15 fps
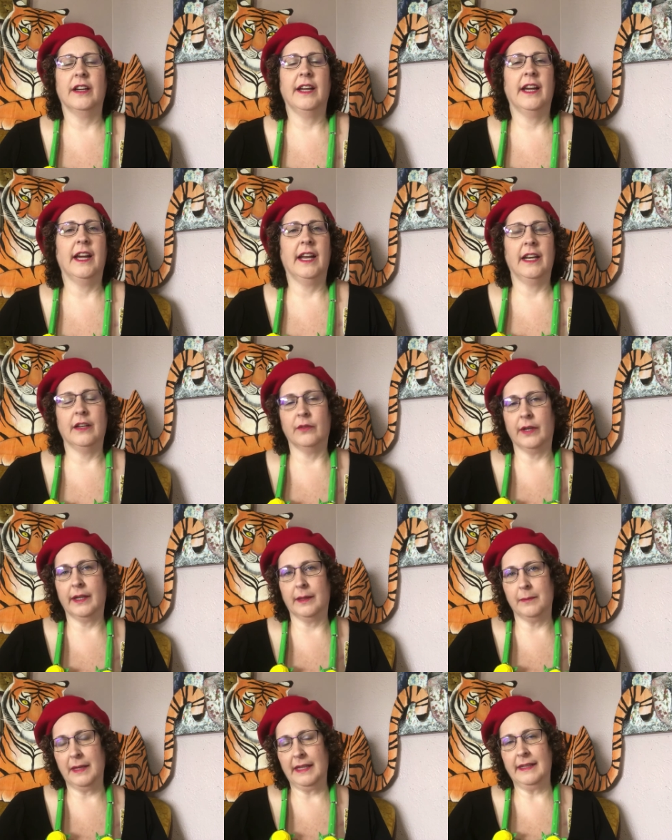I highly
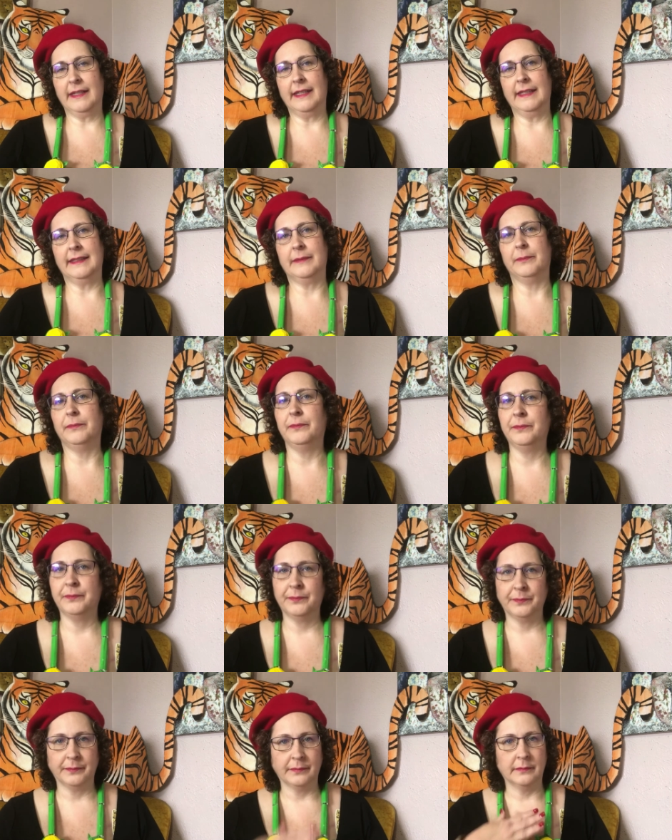recommend it.
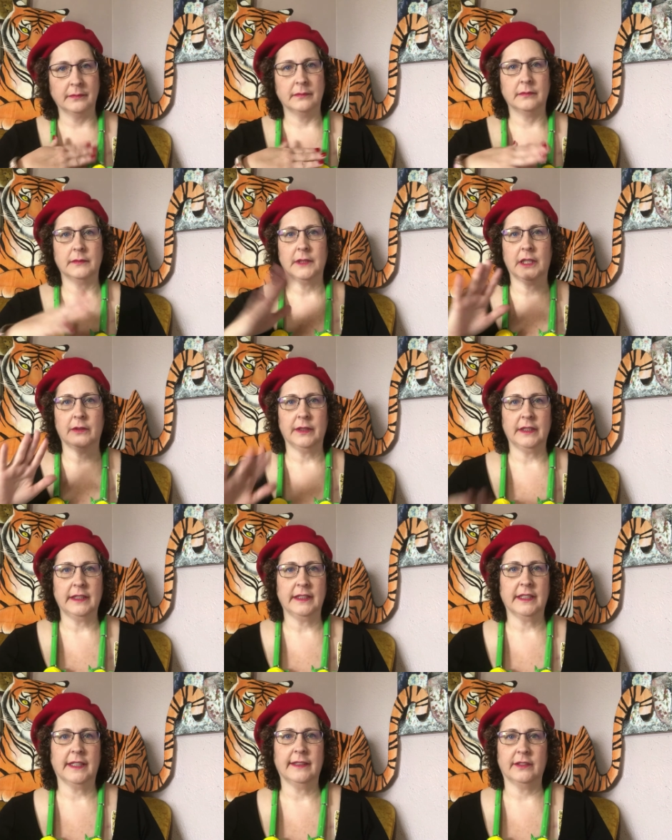Not
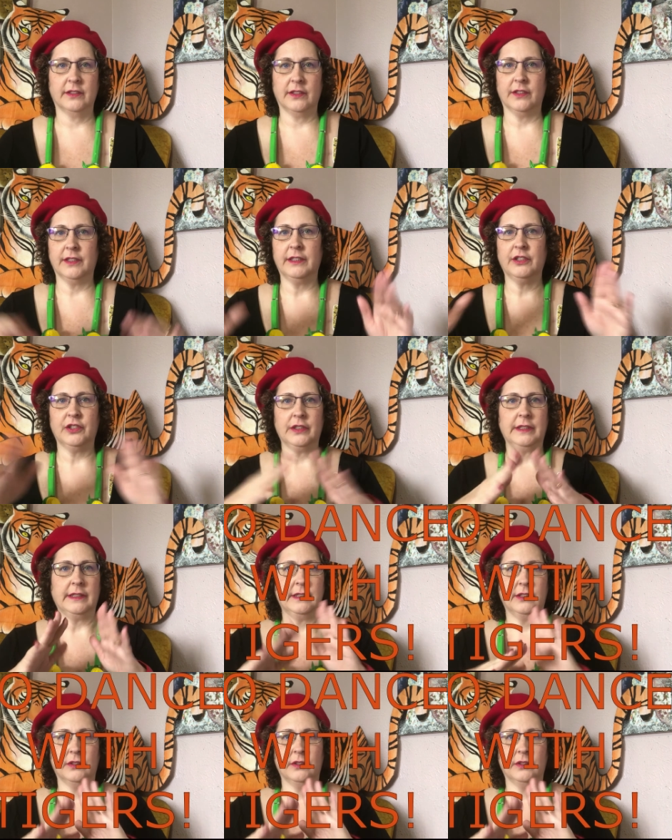really, tigers are dangerous.